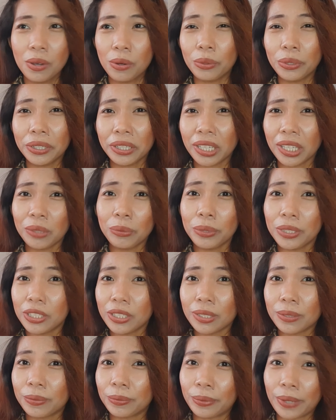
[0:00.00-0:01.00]
or can we
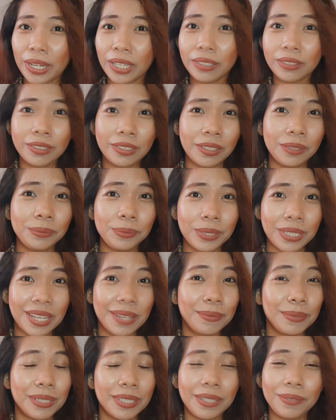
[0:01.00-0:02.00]
just write
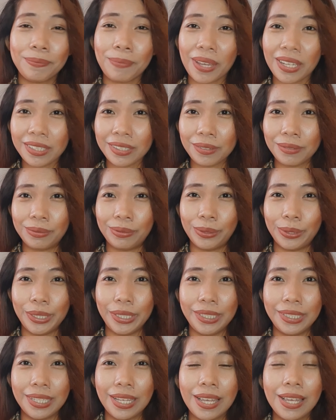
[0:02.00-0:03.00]
sometimes in passive
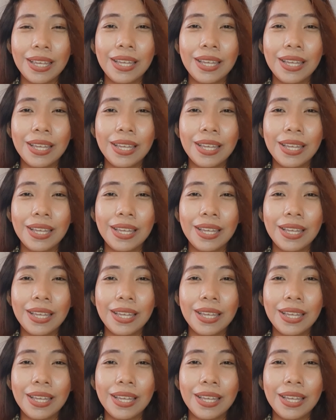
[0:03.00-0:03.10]
voice?